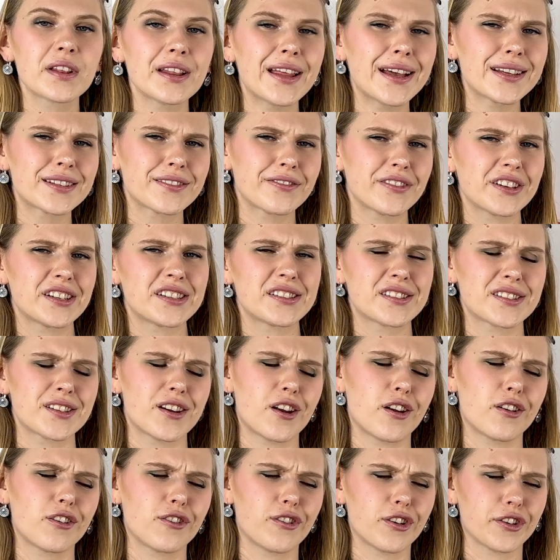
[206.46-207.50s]
Latvians
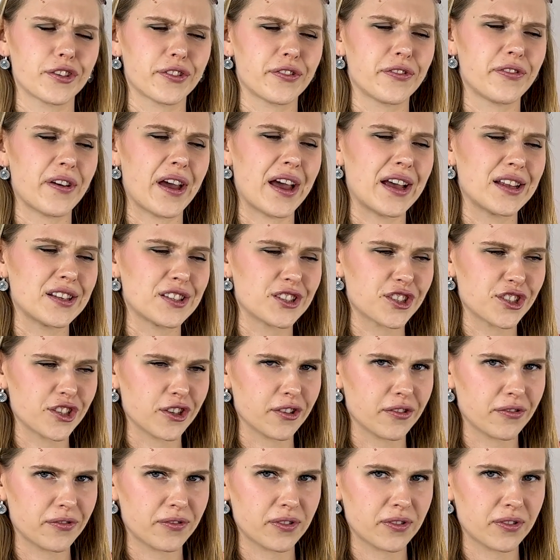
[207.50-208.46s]
are not fans of